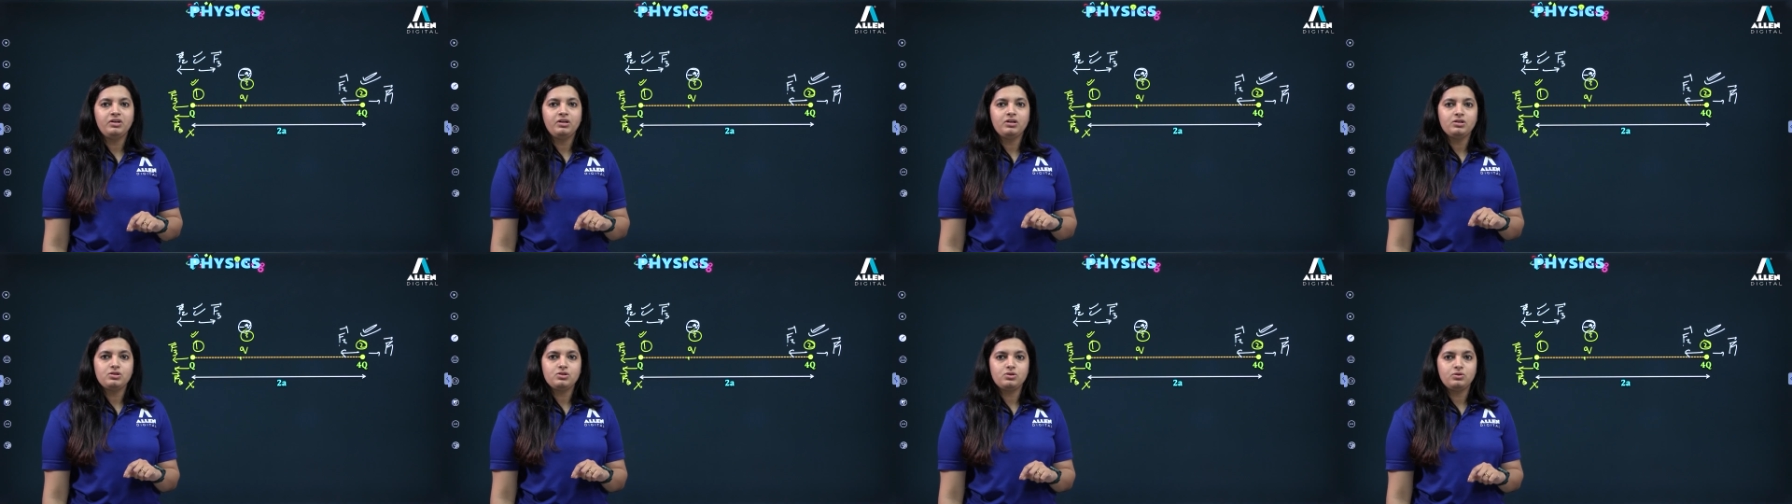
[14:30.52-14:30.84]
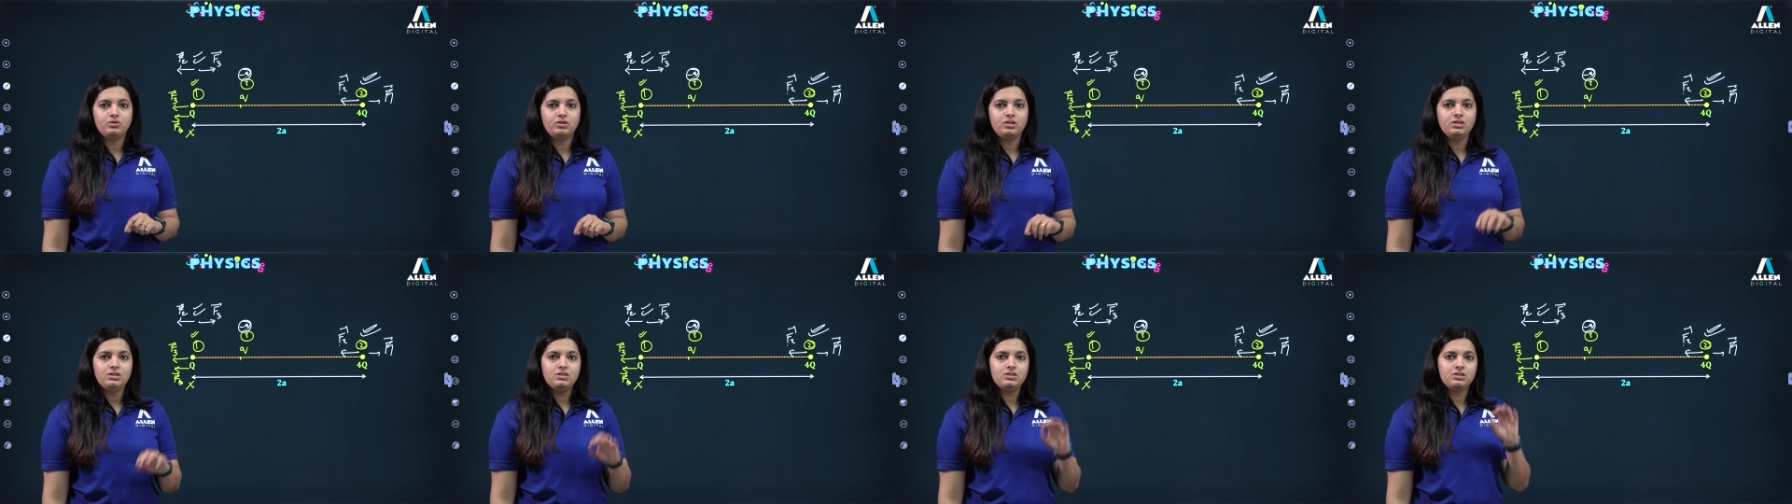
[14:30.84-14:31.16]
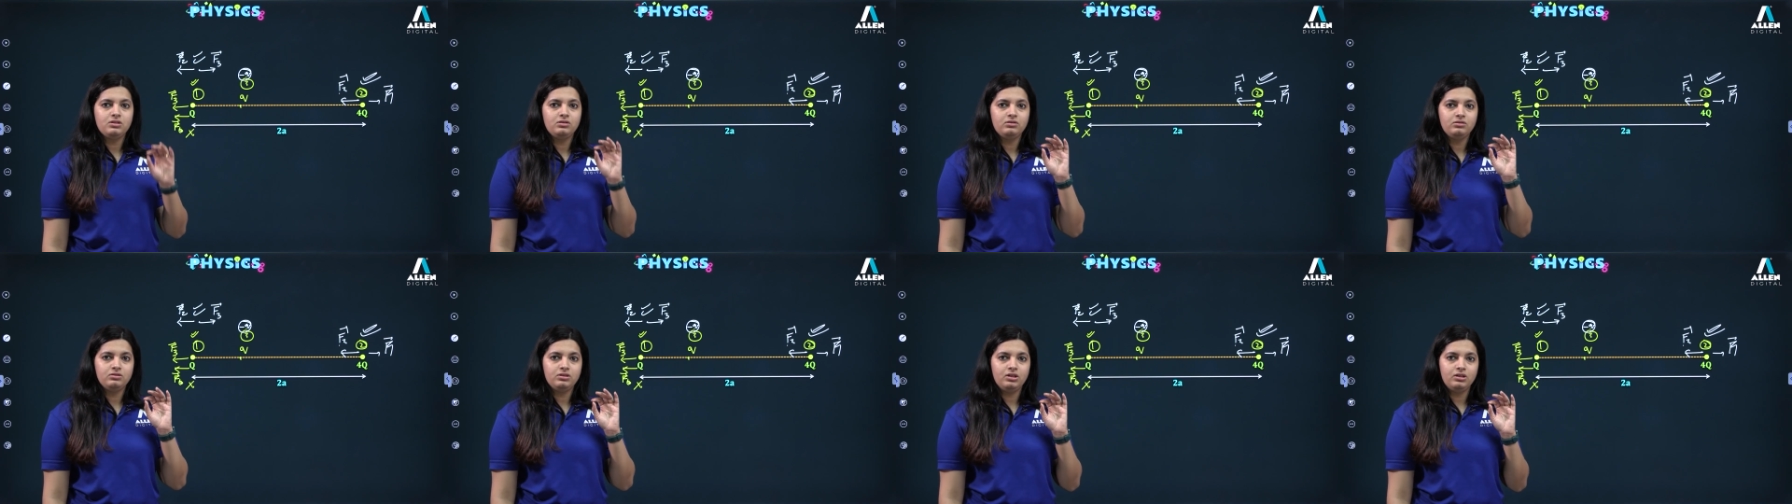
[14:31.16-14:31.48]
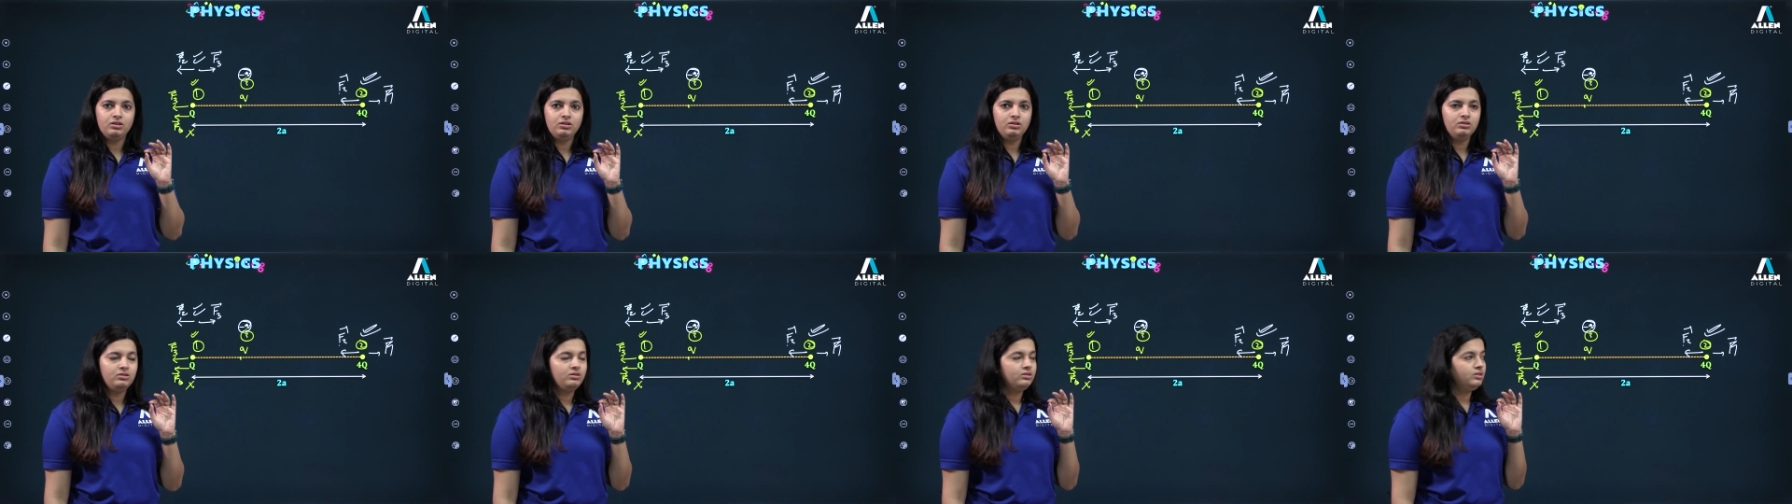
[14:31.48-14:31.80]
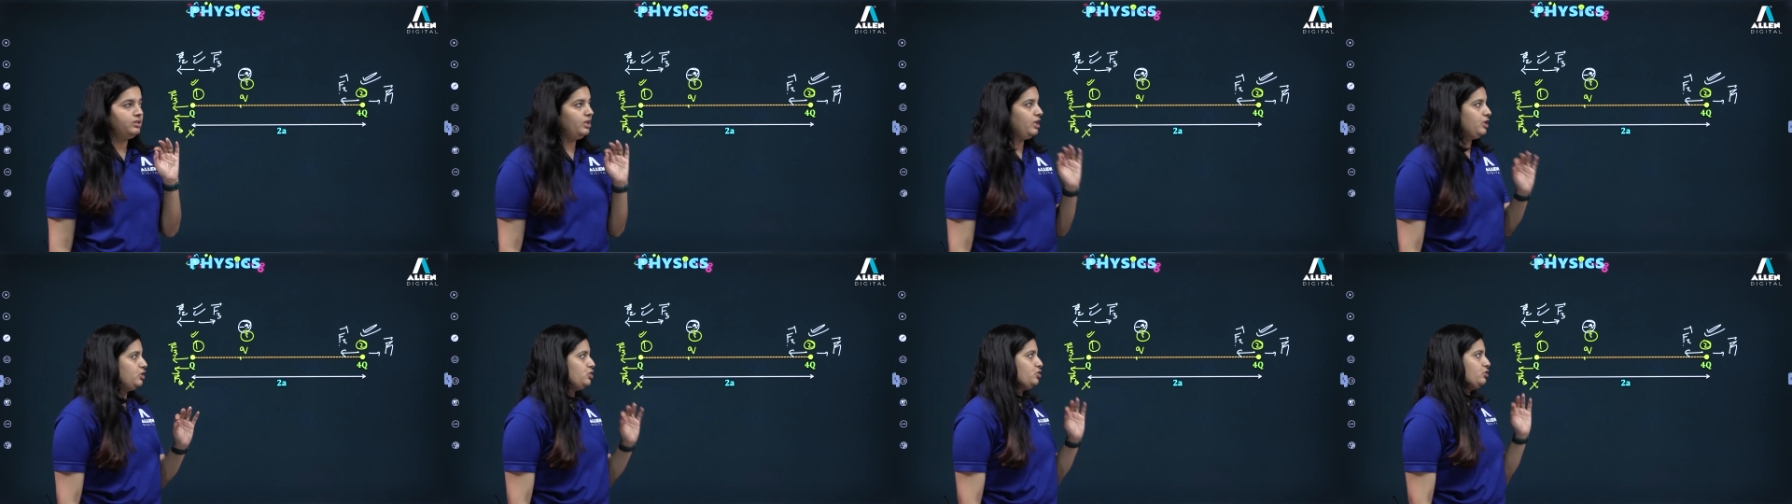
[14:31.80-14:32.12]
understood is the
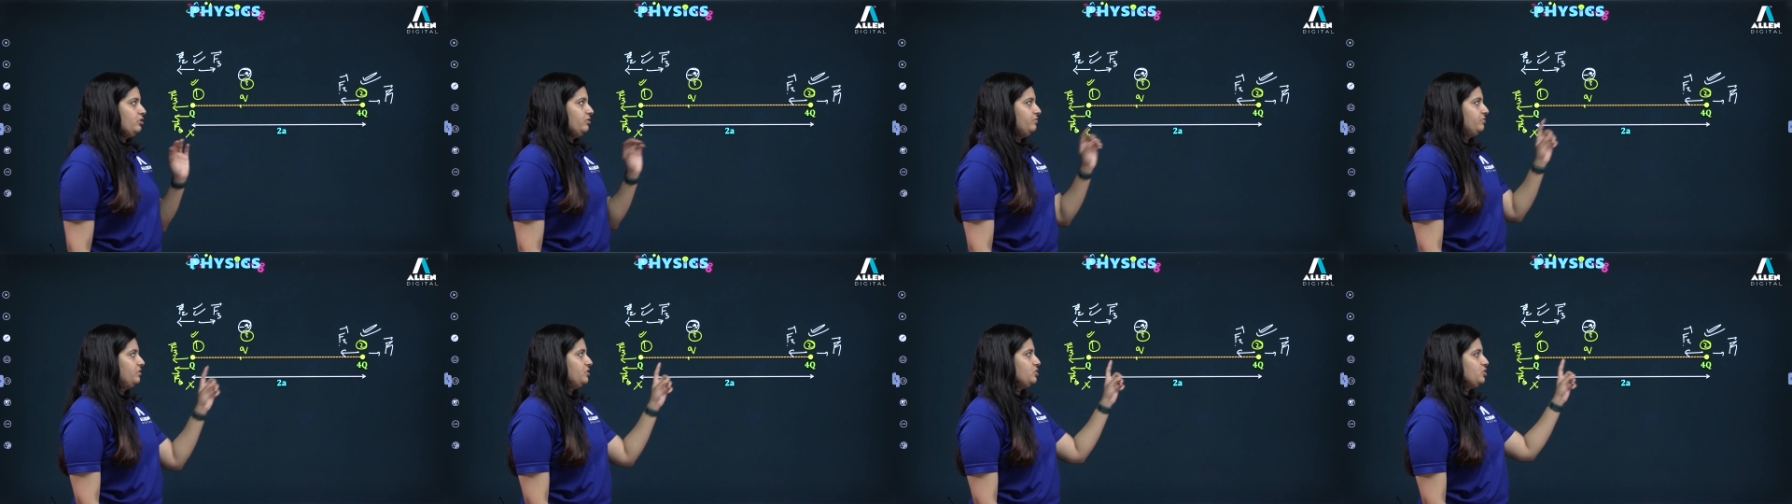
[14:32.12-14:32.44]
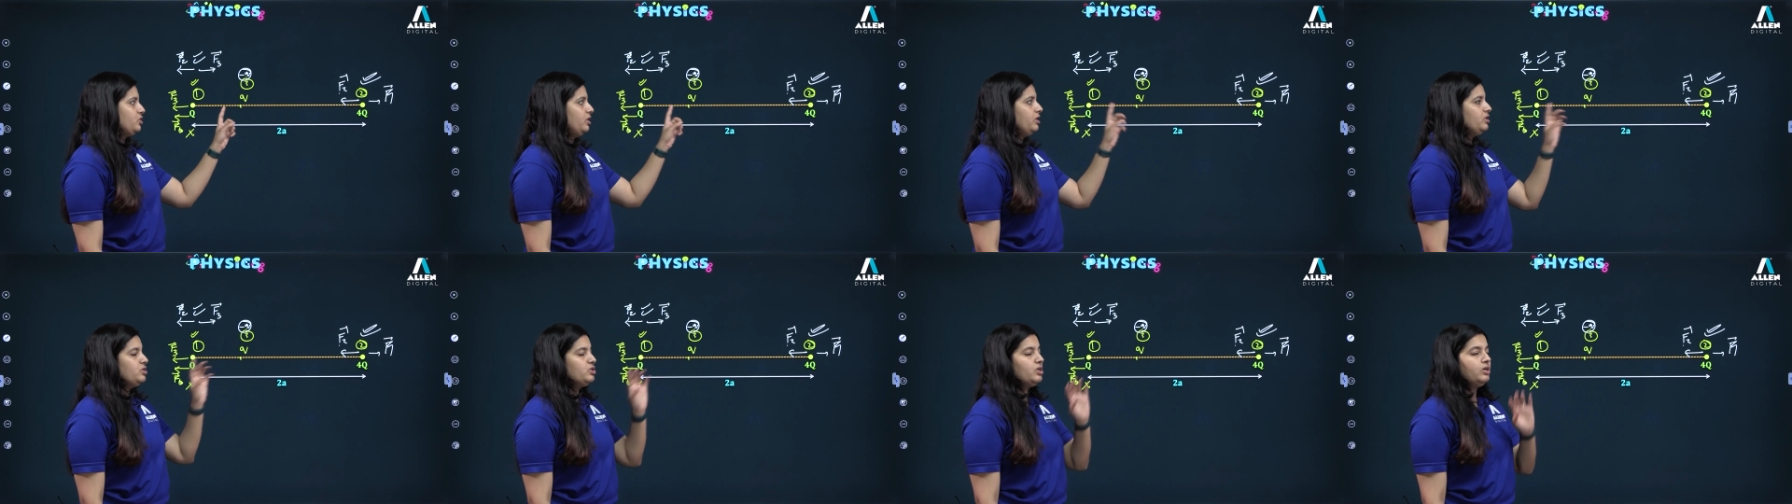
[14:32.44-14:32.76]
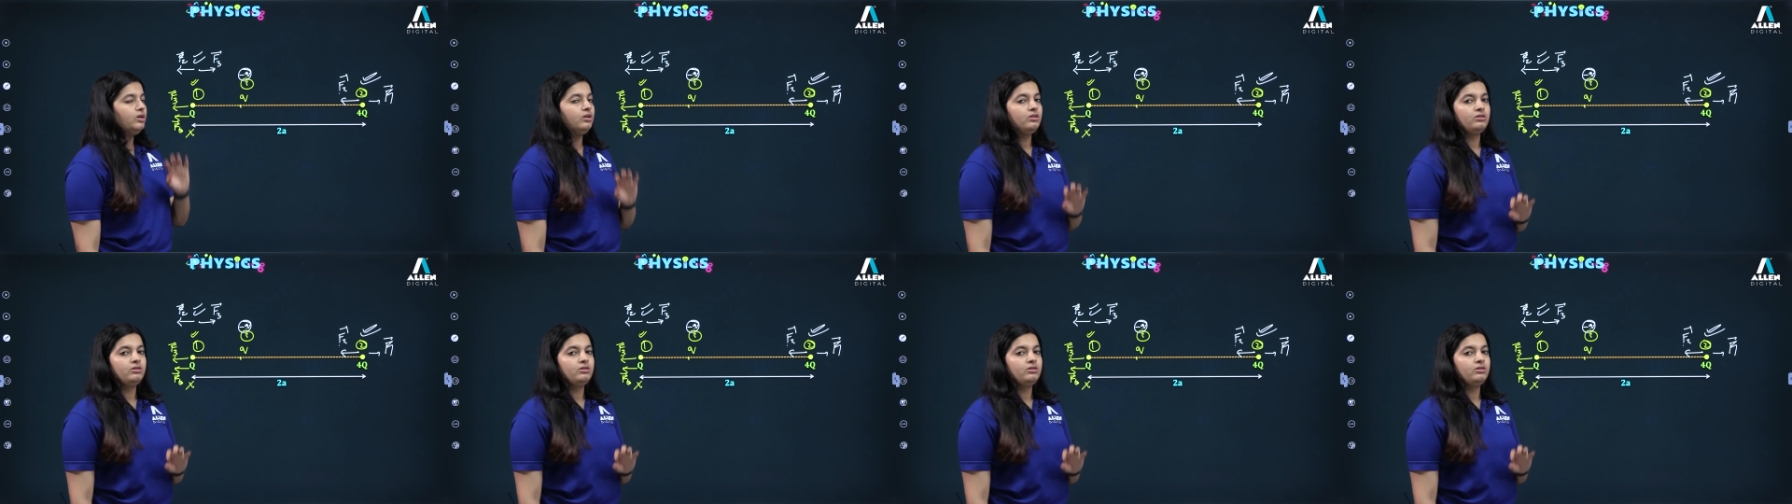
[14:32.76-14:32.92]
nature of the charge.